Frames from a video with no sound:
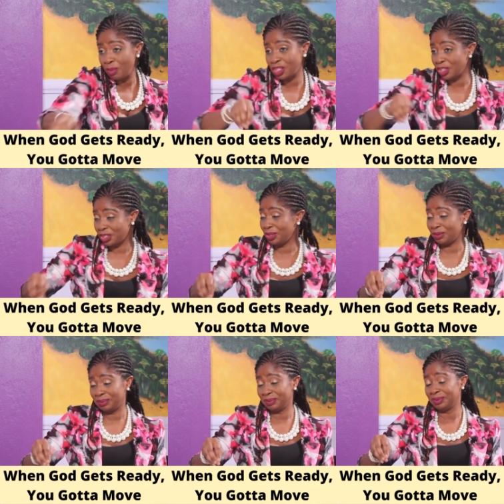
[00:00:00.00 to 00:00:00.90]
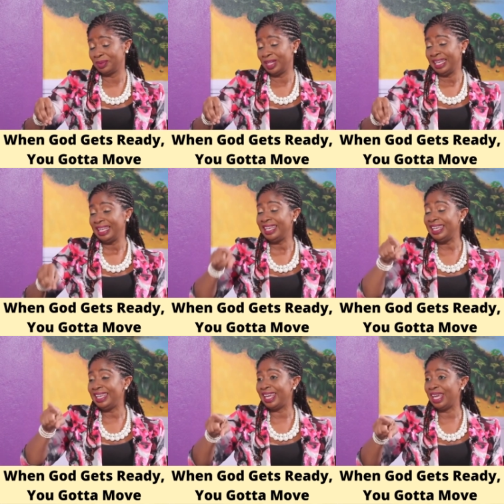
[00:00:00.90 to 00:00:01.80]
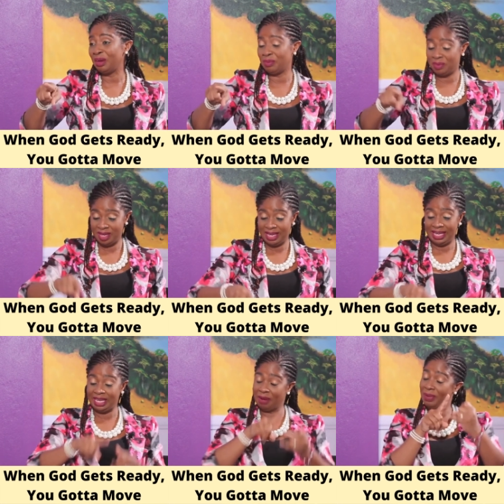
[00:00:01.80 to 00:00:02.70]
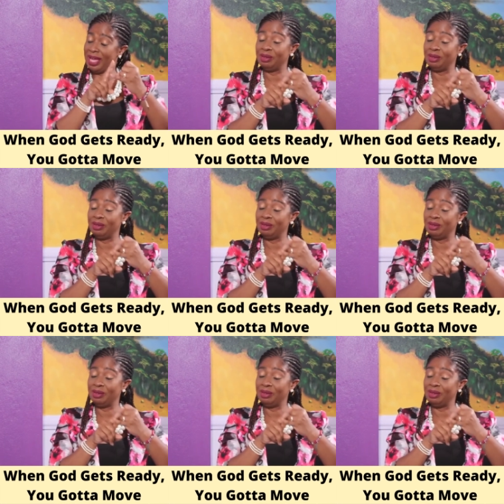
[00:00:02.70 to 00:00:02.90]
to come to church, you know. He came in a